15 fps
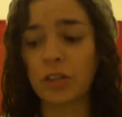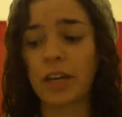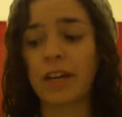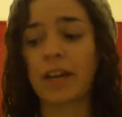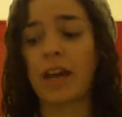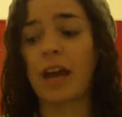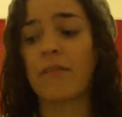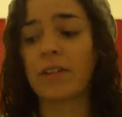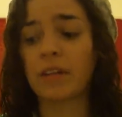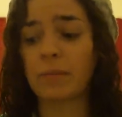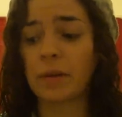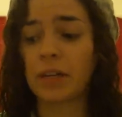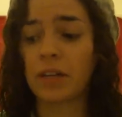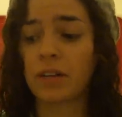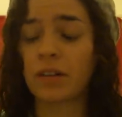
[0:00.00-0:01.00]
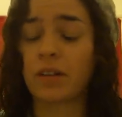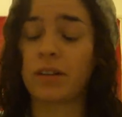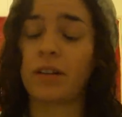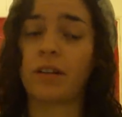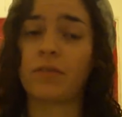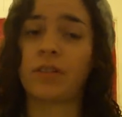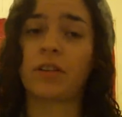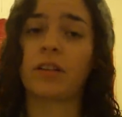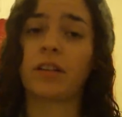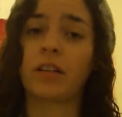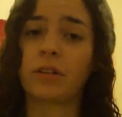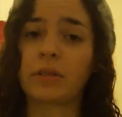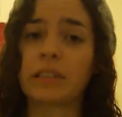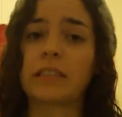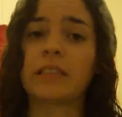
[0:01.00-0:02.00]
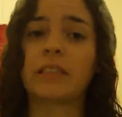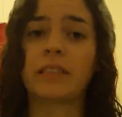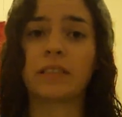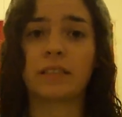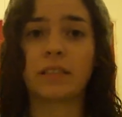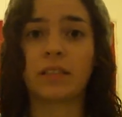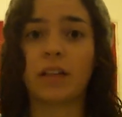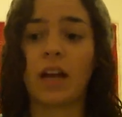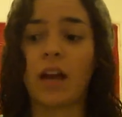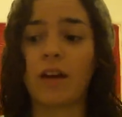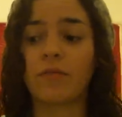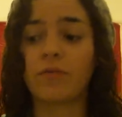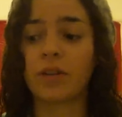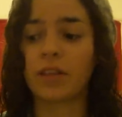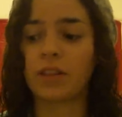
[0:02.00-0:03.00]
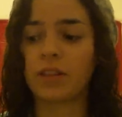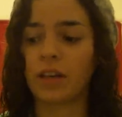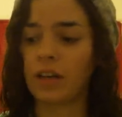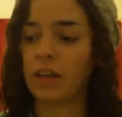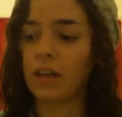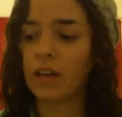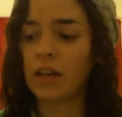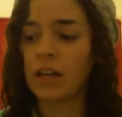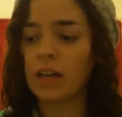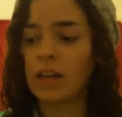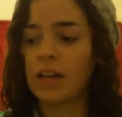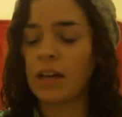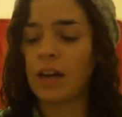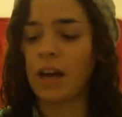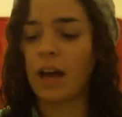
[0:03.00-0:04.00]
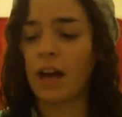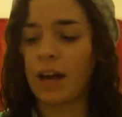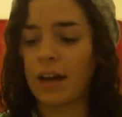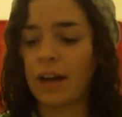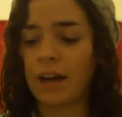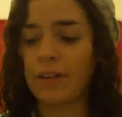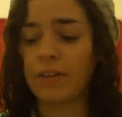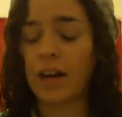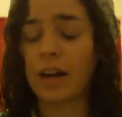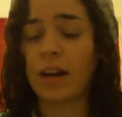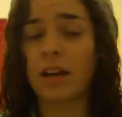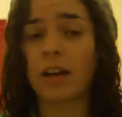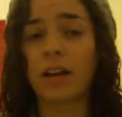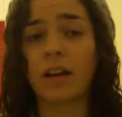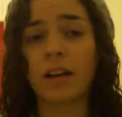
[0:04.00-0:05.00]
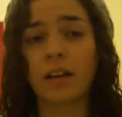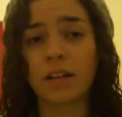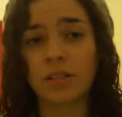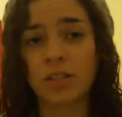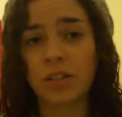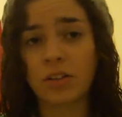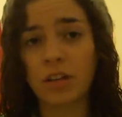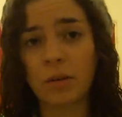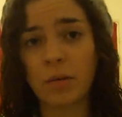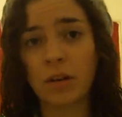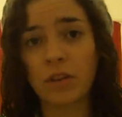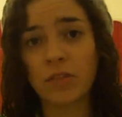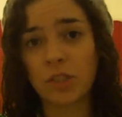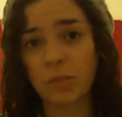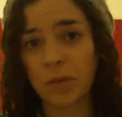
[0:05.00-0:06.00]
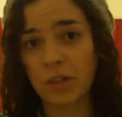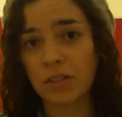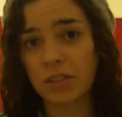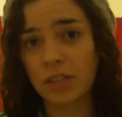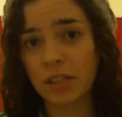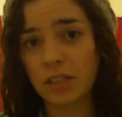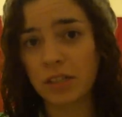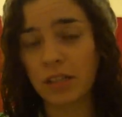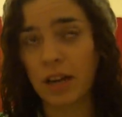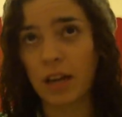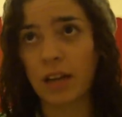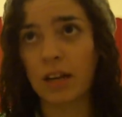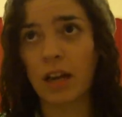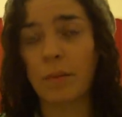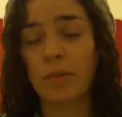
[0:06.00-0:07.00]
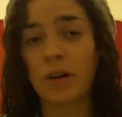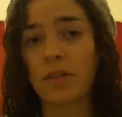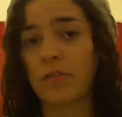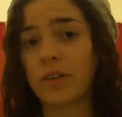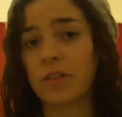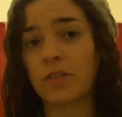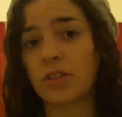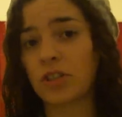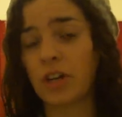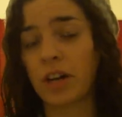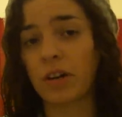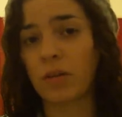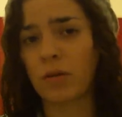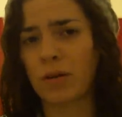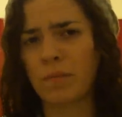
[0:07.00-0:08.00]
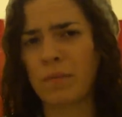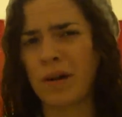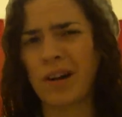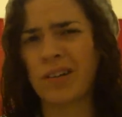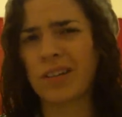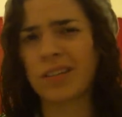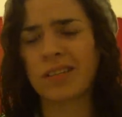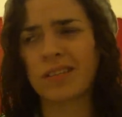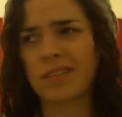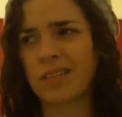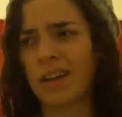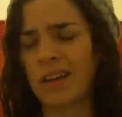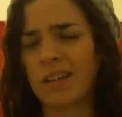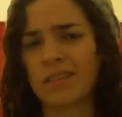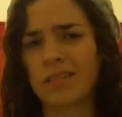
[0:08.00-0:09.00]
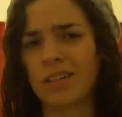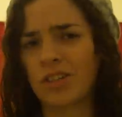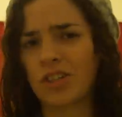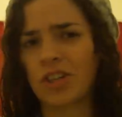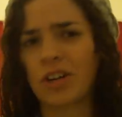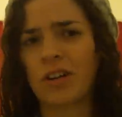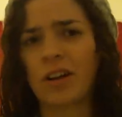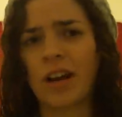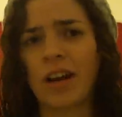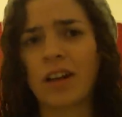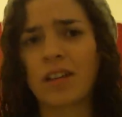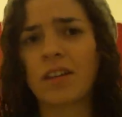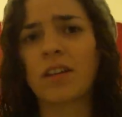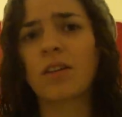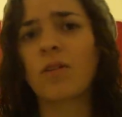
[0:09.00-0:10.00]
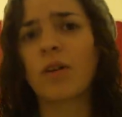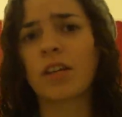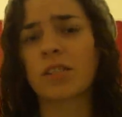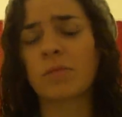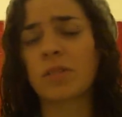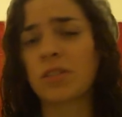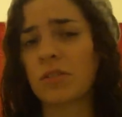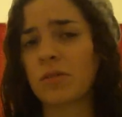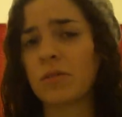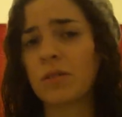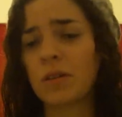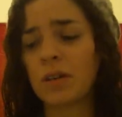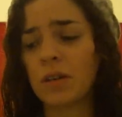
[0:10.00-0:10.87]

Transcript: And I have an opinion on everything, like really everything. I've had a considerable amount of experiences, and I'm not afraid to share or embarrassed. I can share anything you ask me to.